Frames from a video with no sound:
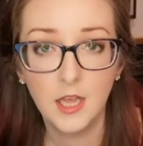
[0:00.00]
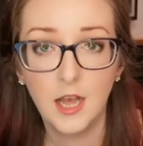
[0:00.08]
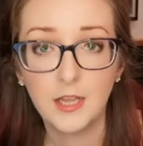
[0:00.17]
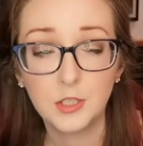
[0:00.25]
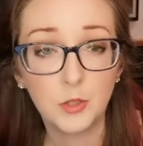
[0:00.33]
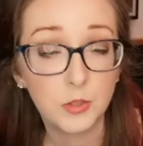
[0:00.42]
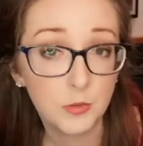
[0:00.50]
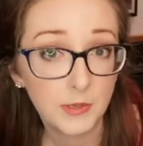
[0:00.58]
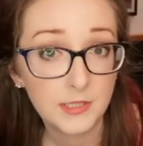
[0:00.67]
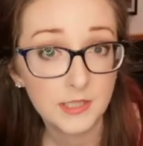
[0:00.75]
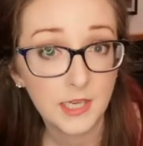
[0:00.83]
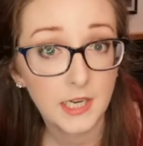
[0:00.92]
So there was
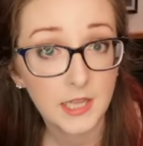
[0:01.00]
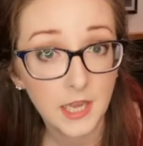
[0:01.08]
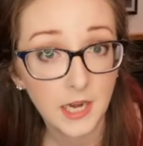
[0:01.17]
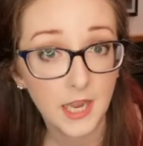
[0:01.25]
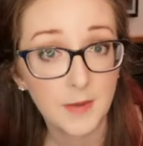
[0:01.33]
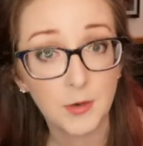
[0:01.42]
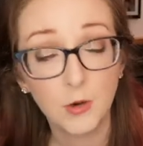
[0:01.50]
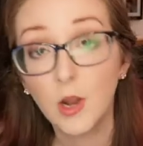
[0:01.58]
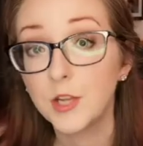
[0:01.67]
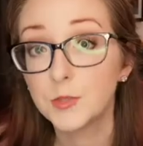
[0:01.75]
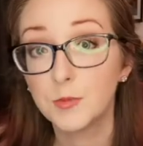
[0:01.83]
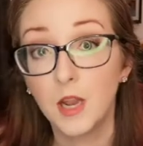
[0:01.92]
one study that I came
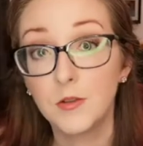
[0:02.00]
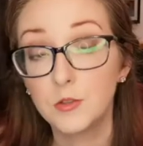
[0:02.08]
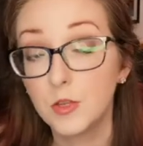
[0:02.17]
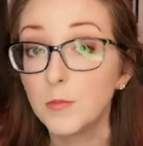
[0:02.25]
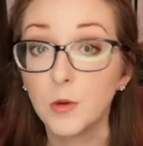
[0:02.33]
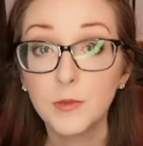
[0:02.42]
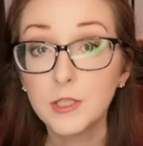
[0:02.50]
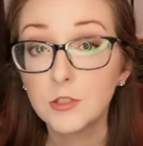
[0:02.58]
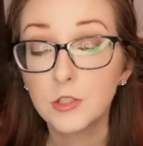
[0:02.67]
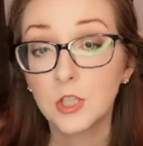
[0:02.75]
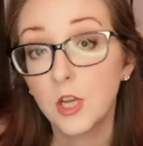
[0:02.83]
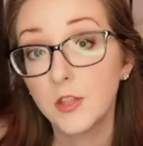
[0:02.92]
across when I was doing more
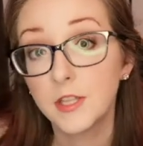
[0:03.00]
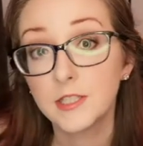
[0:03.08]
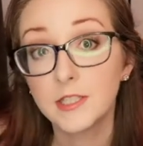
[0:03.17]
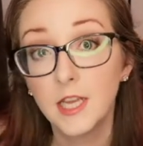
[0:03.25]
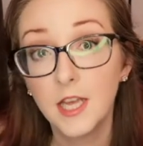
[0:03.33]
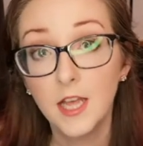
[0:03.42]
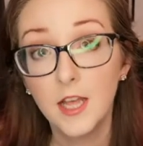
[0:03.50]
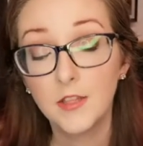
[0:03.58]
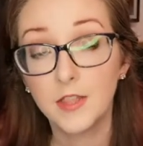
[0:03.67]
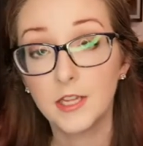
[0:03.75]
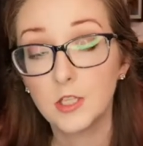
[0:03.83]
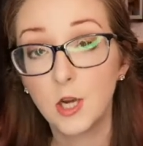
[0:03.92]
research on this
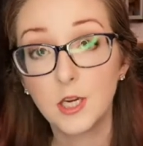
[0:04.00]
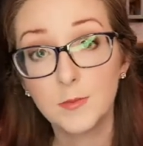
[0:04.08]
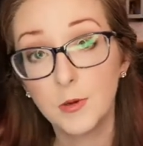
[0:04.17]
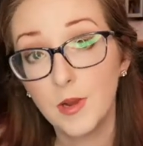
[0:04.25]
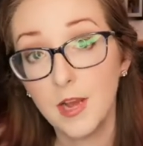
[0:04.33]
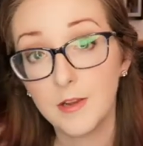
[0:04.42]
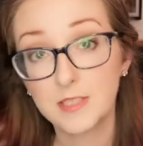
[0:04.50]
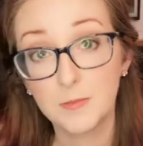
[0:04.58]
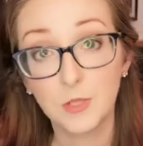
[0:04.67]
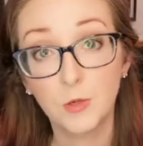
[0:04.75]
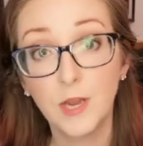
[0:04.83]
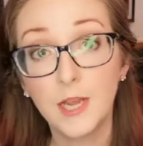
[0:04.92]
that talked about how some of
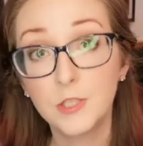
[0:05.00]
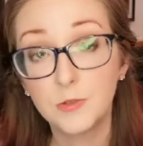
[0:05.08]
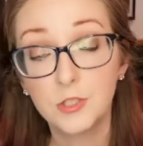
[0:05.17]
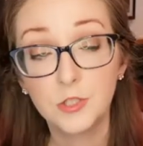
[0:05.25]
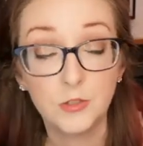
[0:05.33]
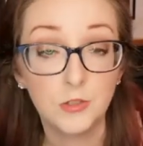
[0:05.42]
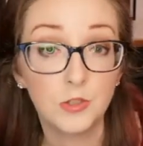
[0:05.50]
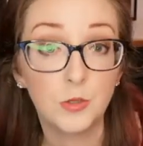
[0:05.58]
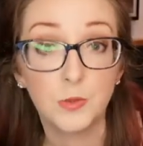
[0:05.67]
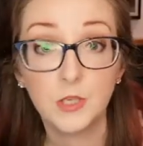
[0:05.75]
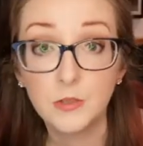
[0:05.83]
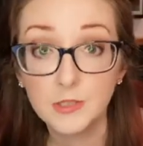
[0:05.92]
the graduate students who were
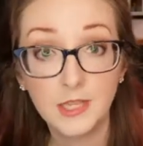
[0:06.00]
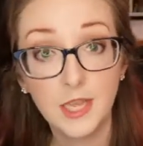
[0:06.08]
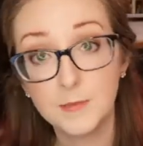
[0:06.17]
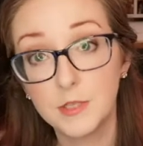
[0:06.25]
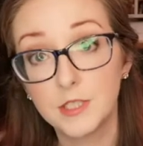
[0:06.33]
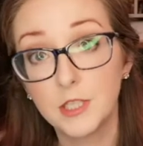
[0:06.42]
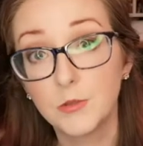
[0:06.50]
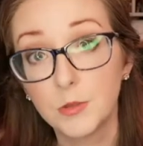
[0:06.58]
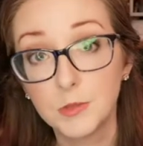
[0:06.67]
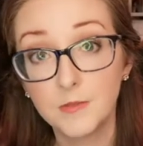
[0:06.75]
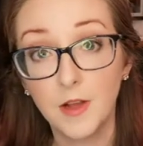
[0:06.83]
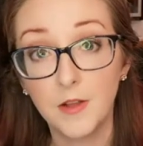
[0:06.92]
using MLC
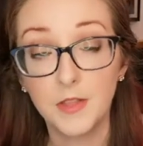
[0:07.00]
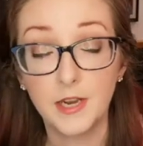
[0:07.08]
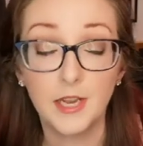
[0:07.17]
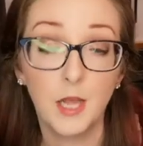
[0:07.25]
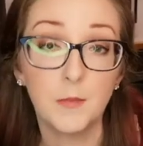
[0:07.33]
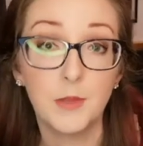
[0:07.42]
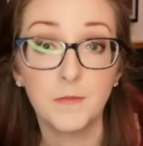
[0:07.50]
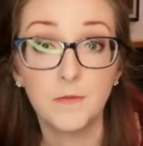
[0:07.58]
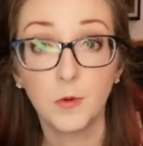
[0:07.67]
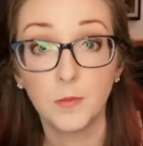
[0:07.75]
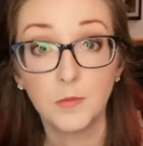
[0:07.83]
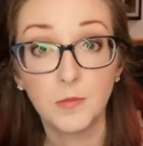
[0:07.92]
groups found that it helped them
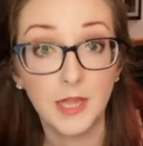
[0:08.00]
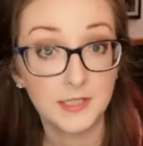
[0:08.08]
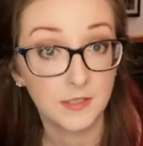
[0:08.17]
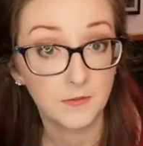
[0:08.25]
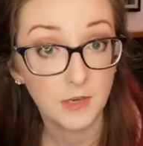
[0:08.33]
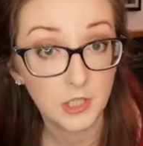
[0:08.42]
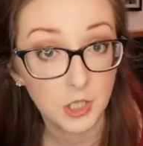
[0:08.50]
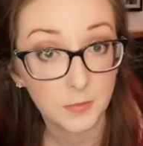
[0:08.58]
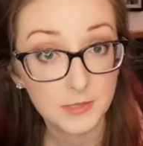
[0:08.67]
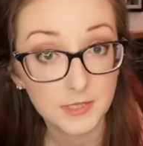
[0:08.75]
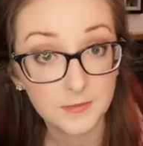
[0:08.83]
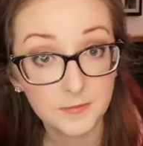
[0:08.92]
form lasting
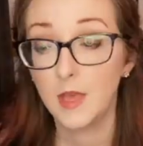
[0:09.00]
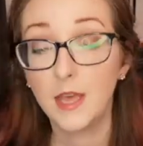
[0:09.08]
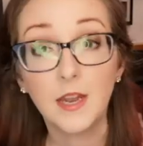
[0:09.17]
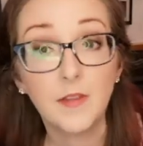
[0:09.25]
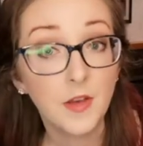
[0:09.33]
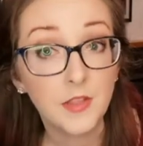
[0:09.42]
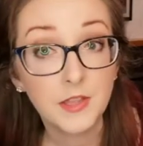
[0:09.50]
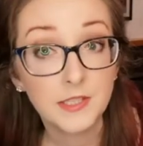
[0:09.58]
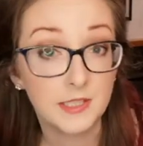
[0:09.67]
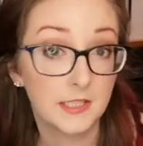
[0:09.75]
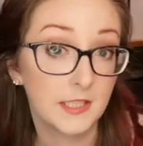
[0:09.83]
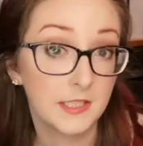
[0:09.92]
friendships. And I found that this
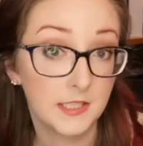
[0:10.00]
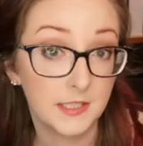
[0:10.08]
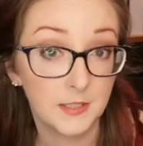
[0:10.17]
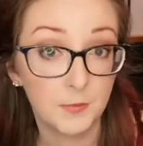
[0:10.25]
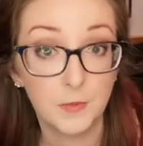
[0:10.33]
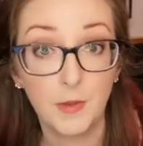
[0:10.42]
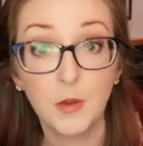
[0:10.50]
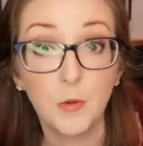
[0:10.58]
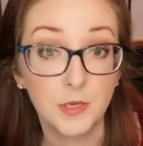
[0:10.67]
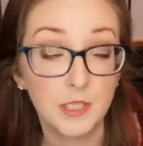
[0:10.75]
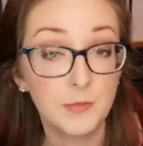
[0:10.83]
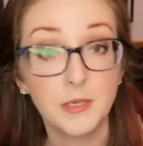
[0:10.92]
is consistent with my own
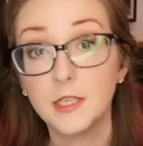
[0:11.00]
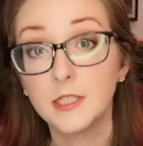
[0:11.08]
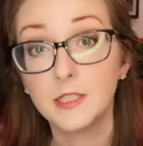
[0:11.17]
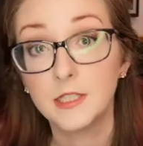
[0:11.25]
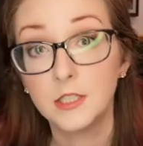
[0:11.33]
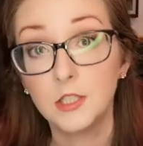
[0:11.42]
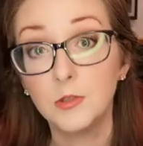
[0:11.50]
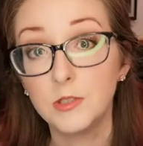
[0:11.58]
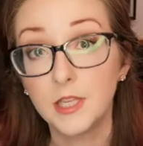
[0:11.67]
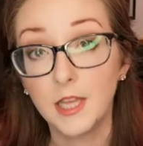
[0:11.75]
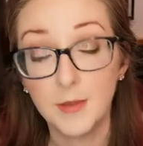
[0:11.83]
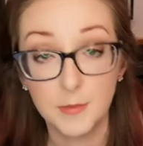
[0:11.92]
experiences
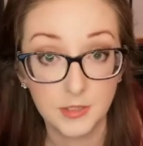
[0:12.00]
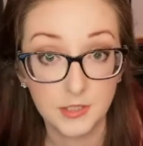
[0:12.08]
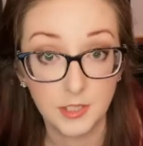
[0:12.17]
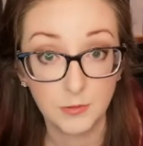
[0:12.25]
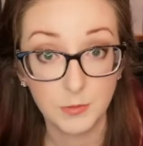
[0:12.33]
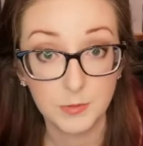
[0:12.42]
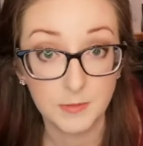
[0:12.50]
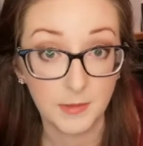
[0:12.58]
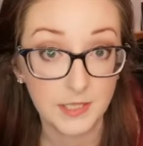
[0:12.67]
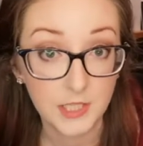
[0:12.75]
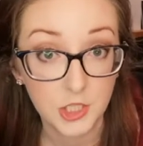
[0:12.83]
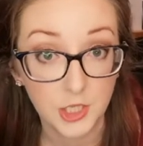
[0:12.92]
using MLC groups in my
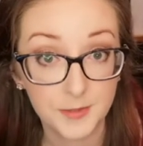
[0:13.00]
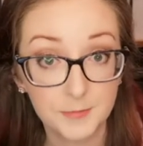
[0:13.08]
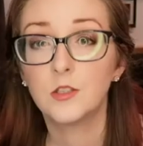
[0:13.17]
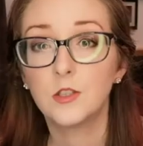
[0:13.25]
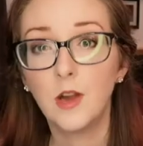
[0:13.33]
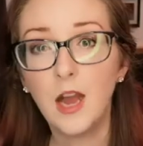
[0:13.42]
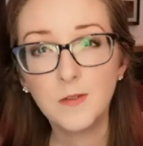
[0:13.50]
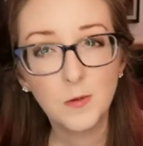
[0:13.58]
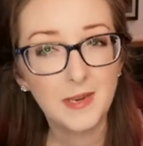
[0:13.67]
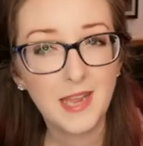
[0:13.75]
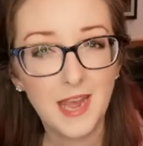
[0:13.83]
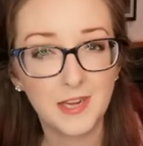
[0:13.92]
teaching. So how are
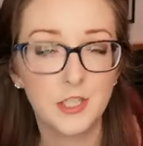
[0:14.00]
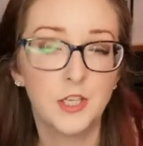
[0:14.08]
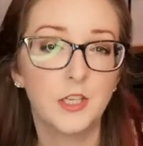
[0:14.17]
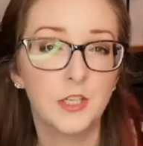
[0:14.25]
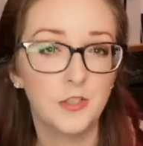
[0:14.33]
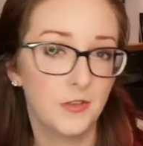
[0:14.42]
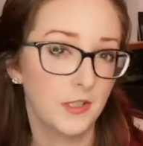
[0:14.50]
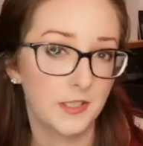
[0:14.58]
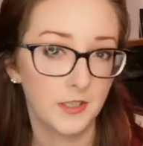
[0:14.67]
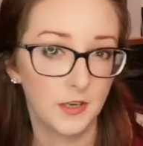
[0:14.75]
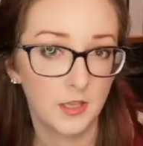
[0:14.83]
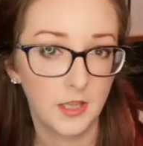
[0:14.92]
we actually going to do this in
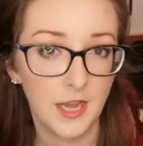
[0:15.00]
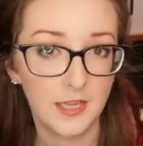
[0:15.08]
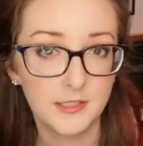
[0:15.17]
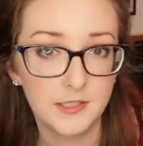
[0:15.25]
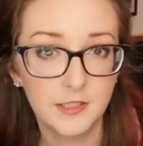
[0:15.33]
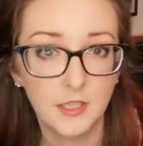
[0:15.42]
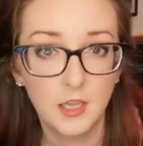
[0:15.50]
our class?